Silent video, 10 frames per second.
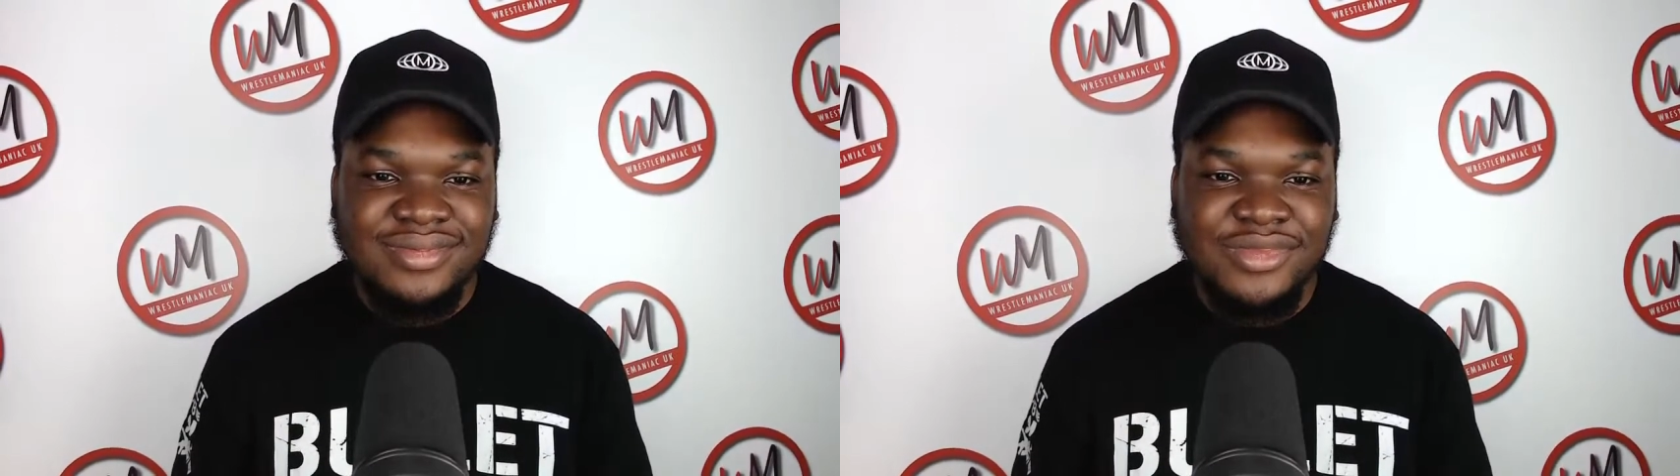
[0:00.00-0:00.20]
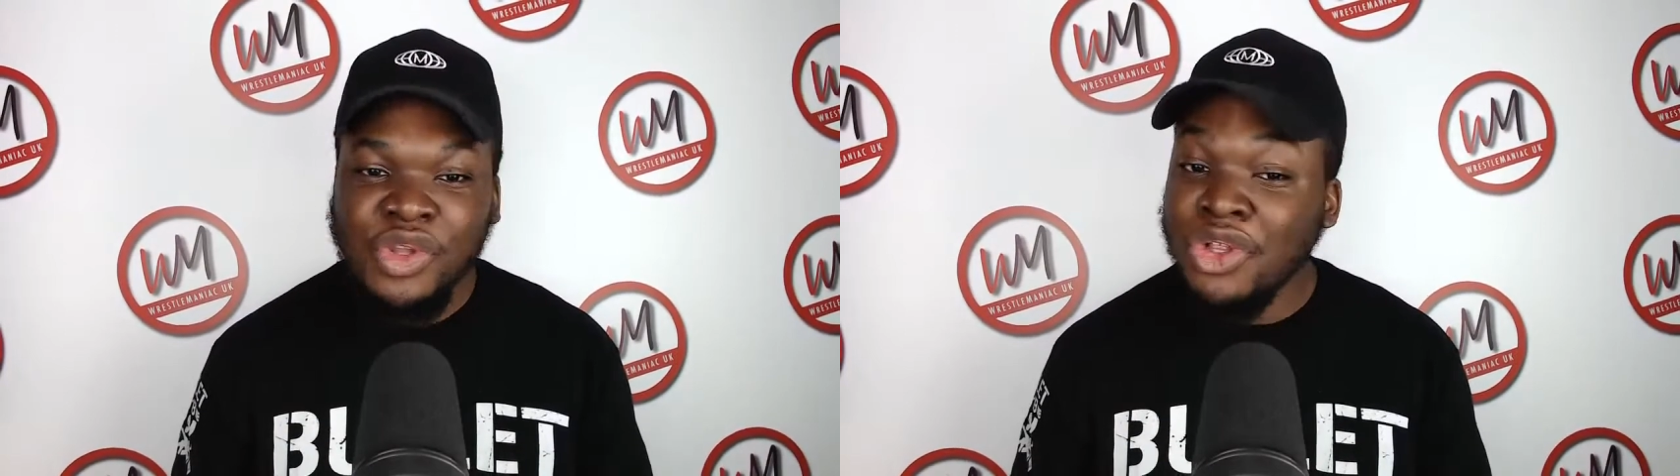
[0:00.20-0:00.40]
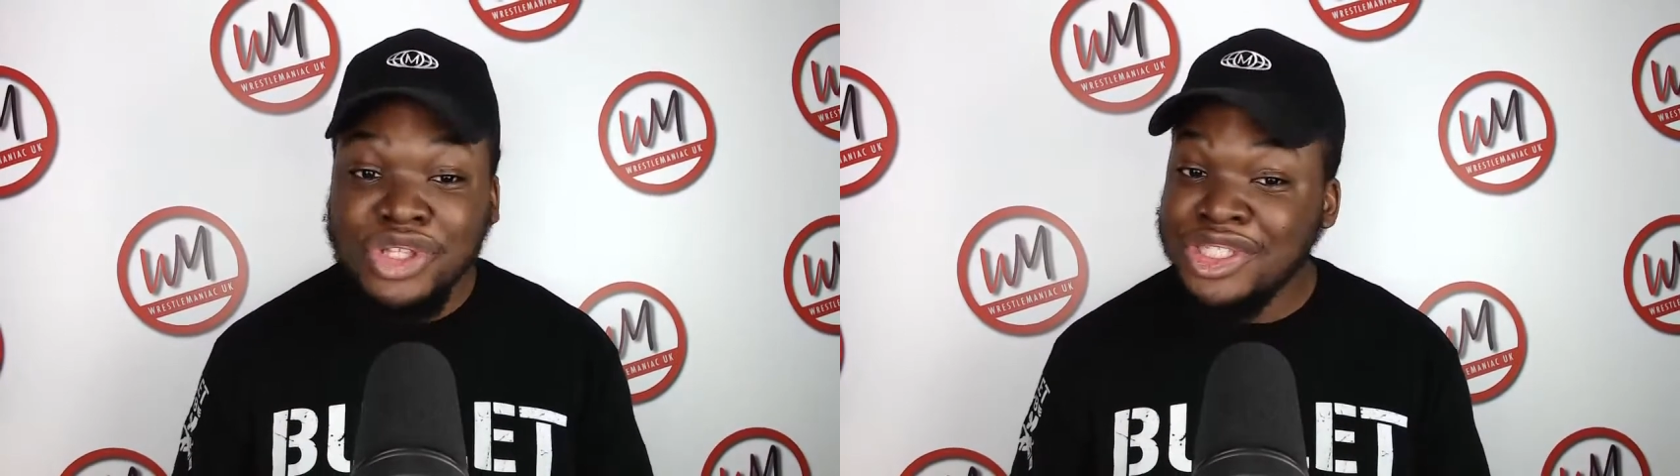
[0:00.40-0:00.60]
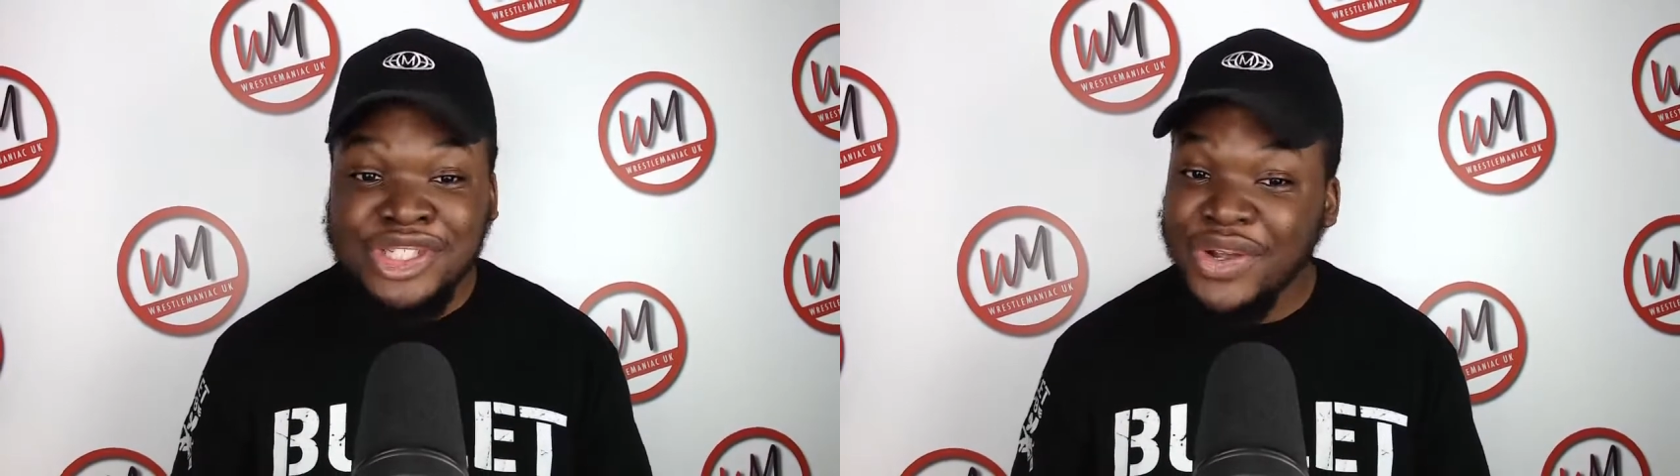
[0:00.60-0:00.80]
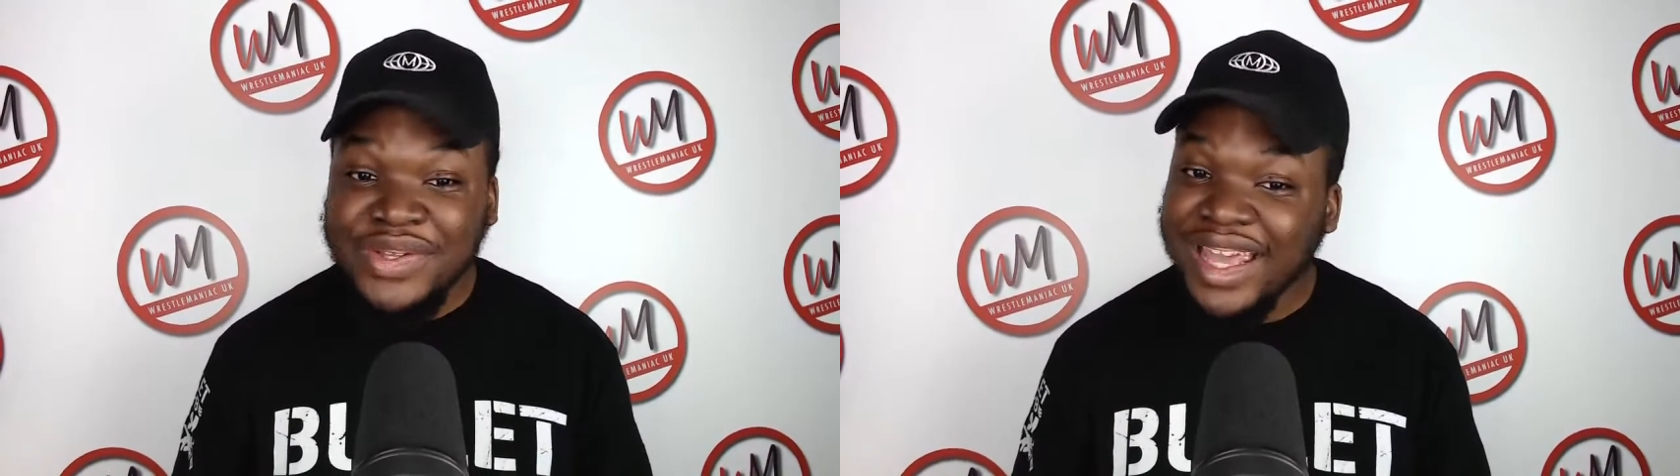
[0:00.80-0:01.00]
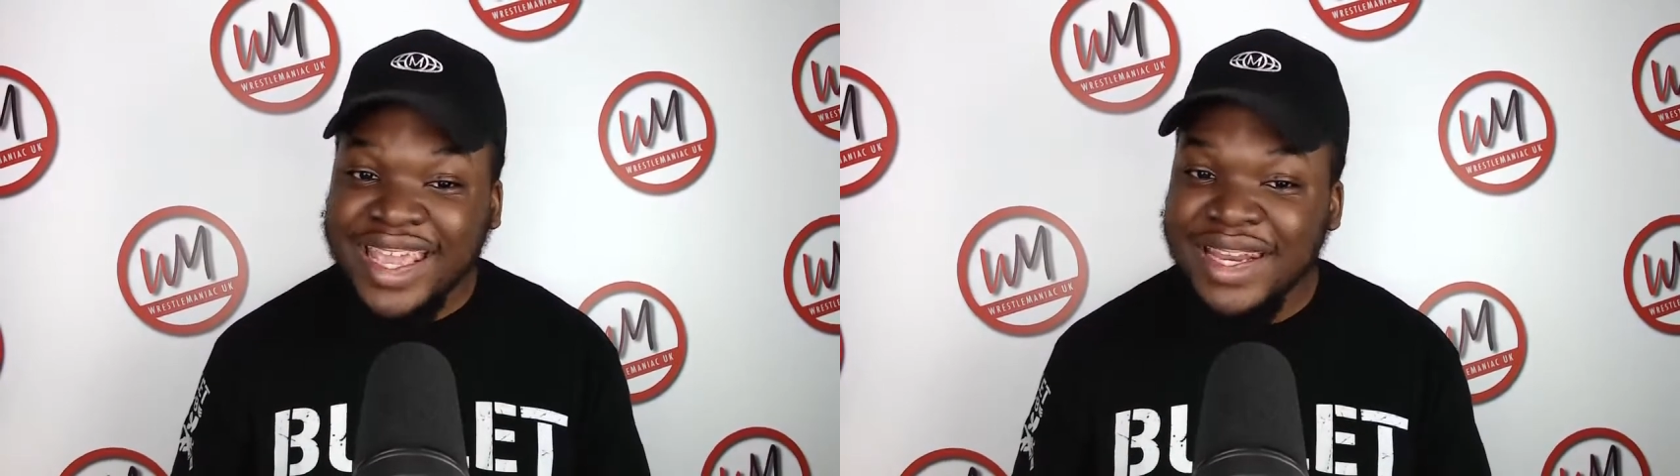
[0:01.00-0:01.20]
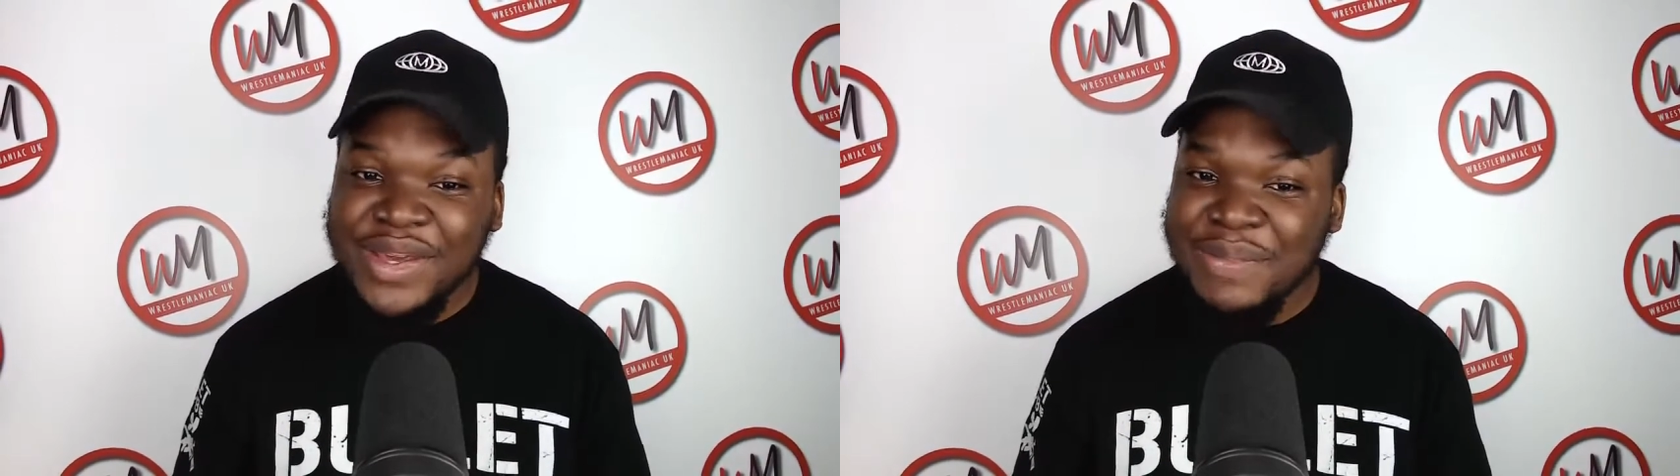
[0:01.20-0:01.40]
Not the show that Kenny